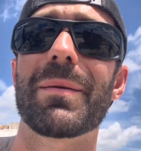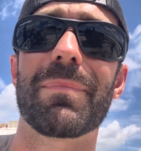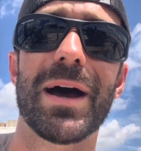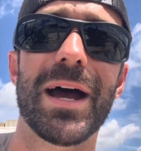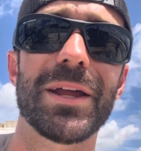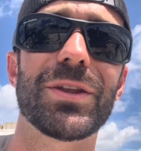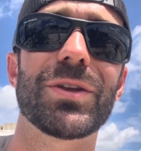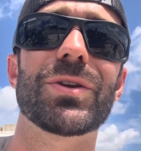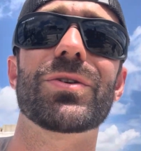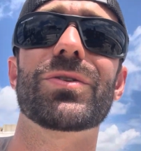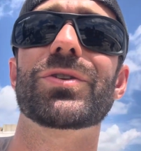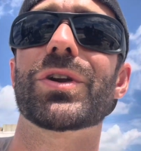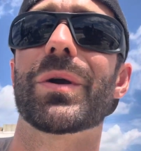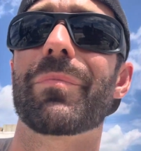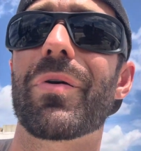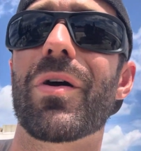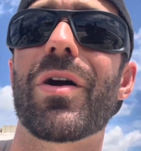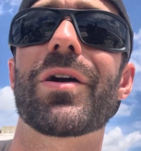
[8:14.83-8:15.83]
by you,
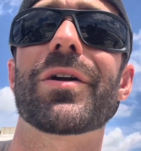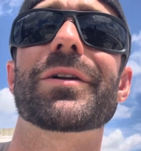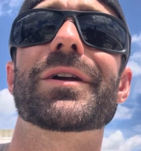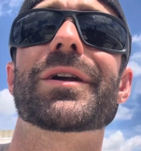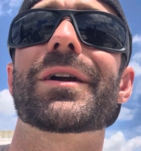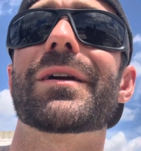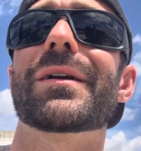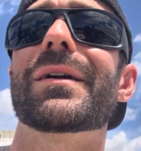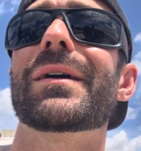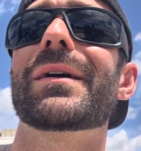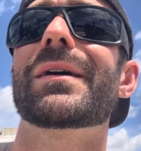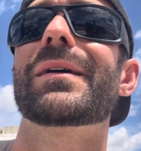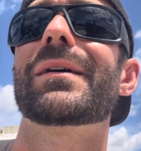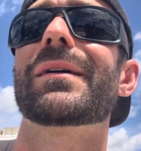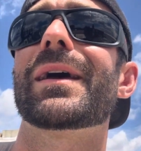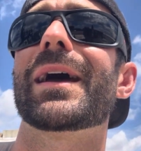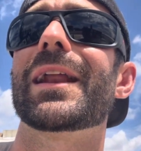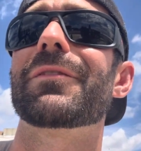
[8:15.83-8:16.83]
your partner.
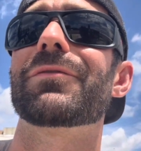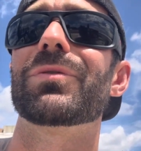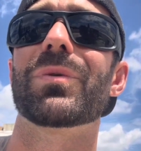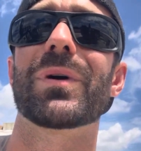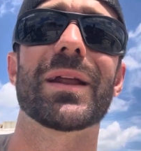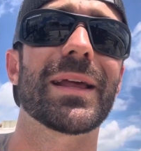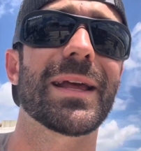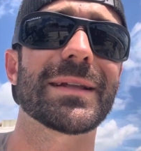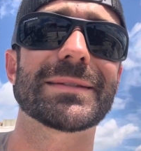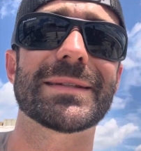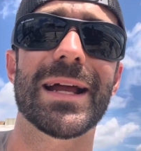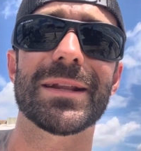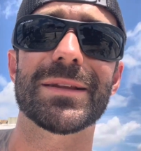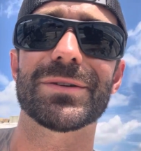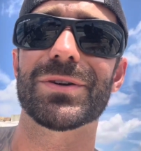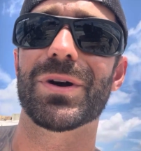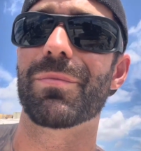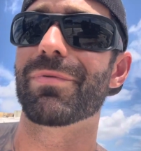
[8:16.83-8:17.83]
And if you want to get
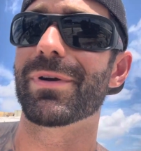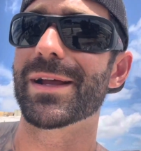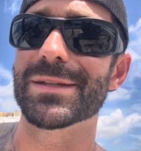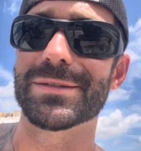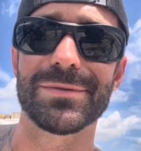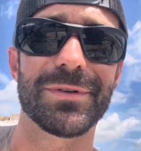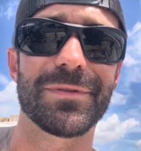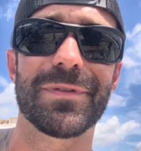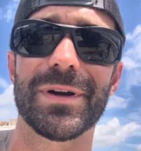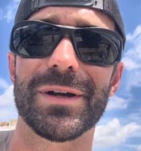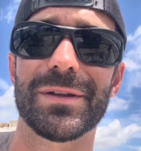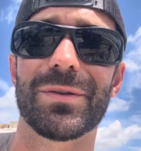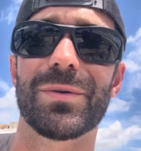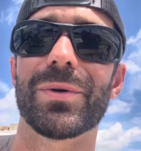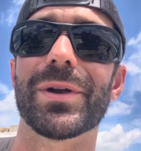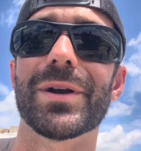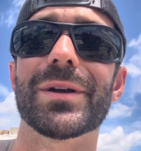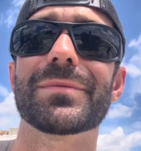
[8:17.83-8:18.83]
technical, bring it to a fucking
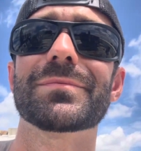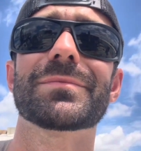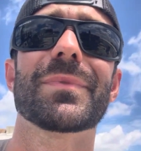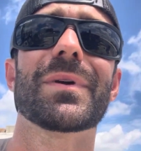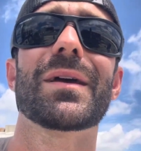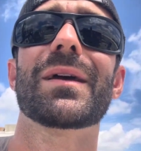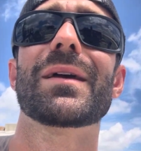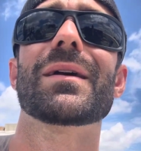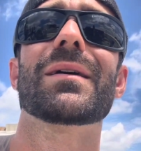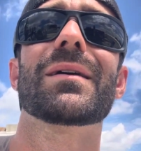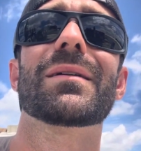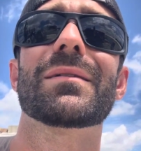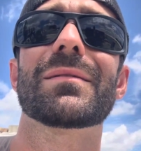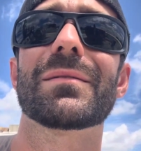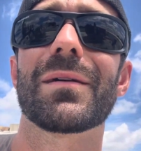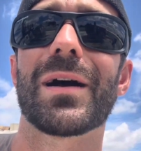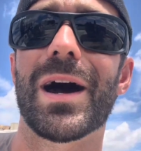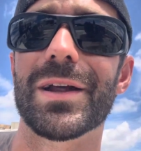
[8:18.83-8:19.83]
lawyer.
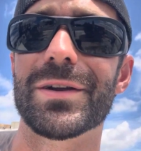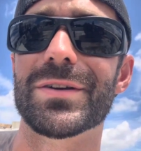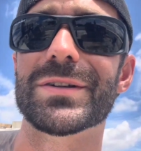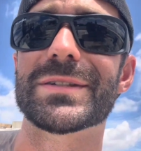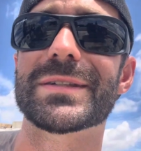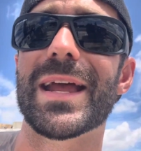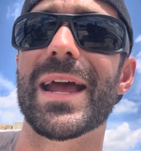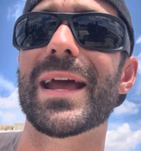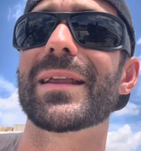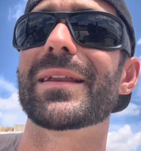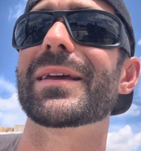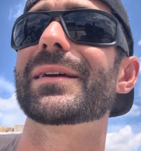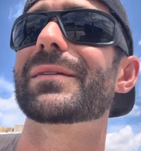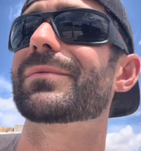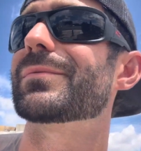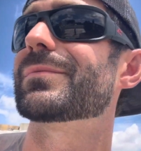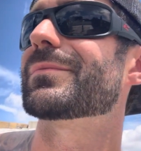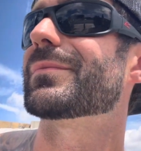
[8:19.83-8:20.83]
Understand
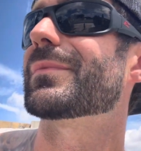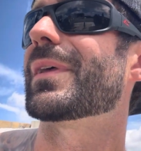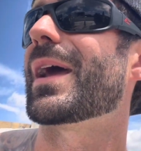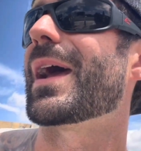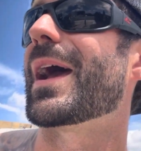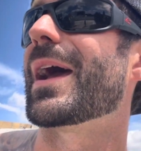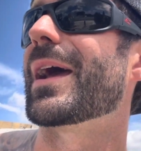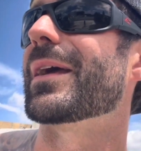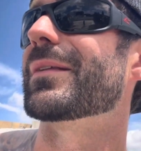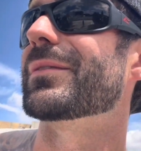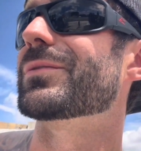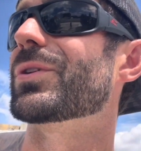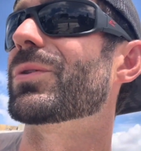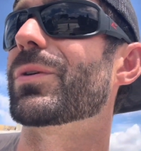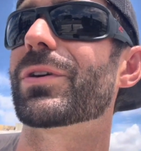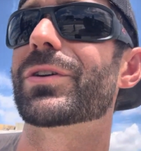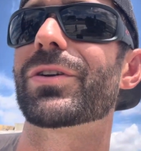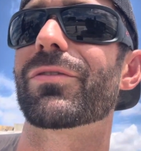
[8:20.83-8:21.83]
it and
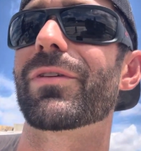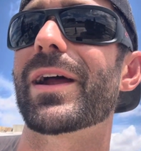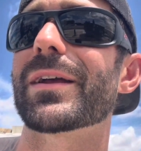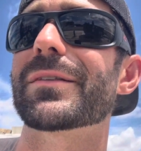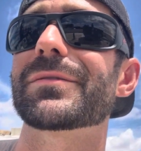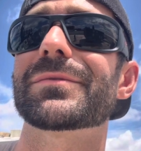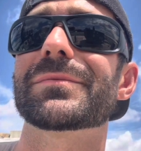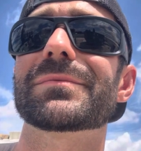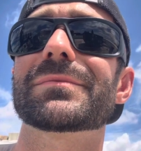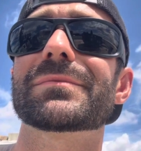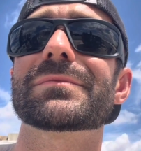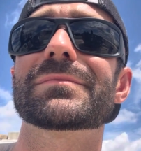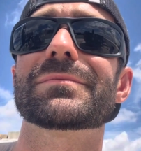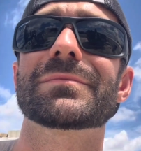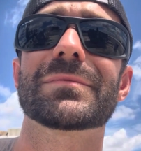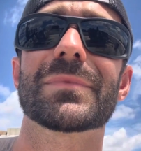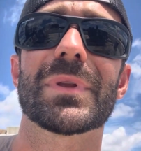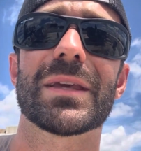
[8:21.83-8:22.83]
do it correct.
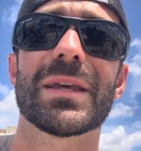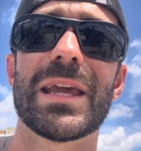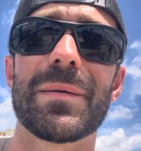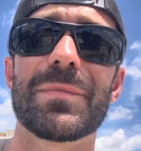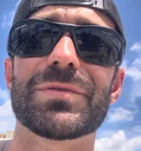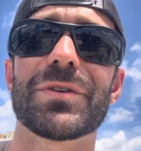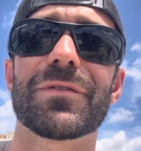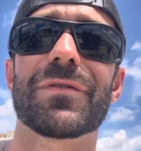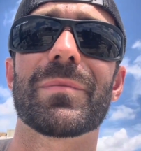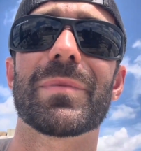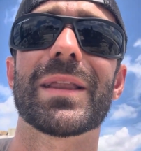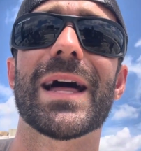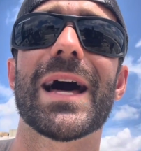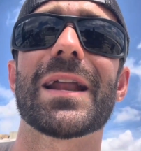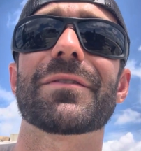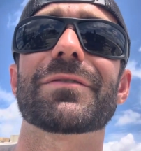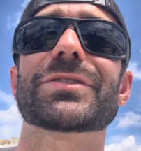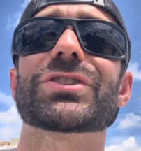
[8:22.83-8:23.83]
Keeps you from a
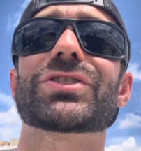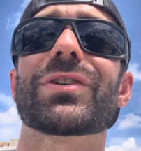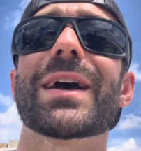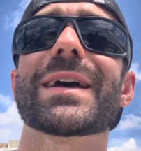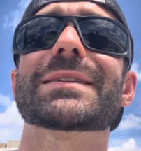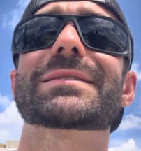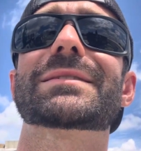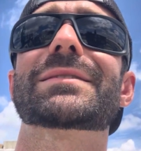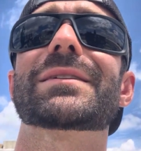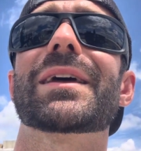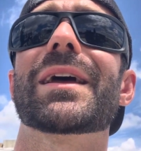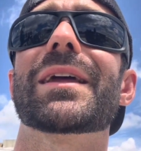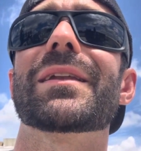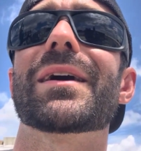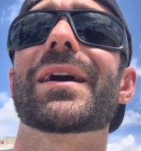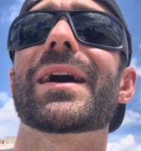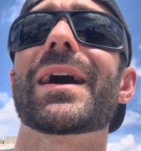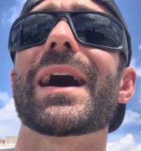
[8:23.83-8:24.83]
lot of stress
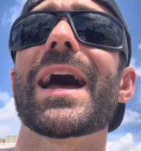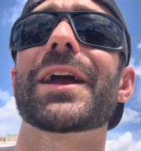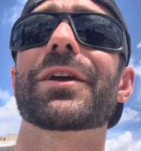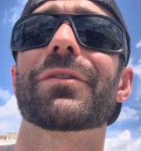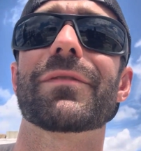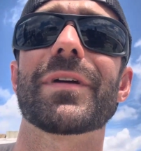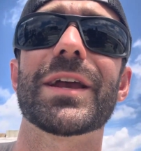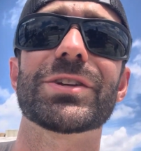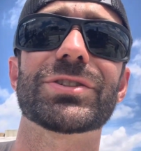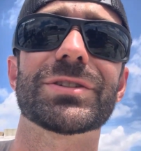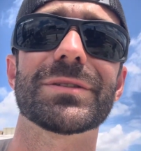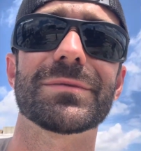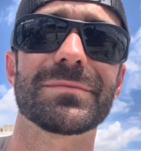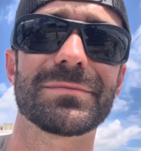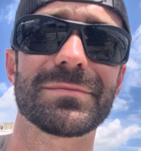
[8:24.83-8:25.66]
and aggravation.